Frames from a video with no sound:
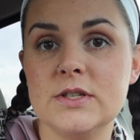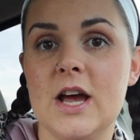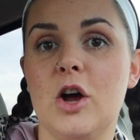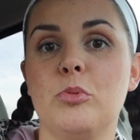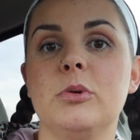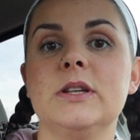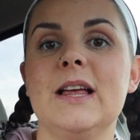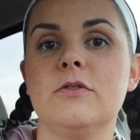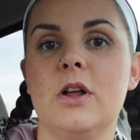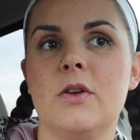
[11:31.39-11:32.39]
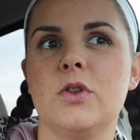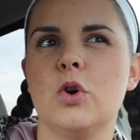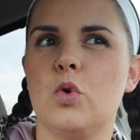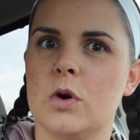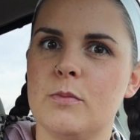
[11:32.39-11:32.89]
to help level out
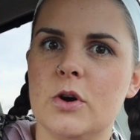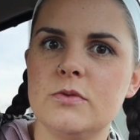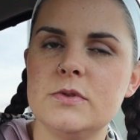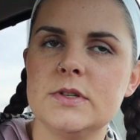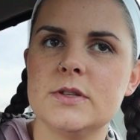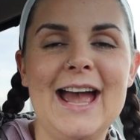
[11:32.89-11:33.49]
their hormones.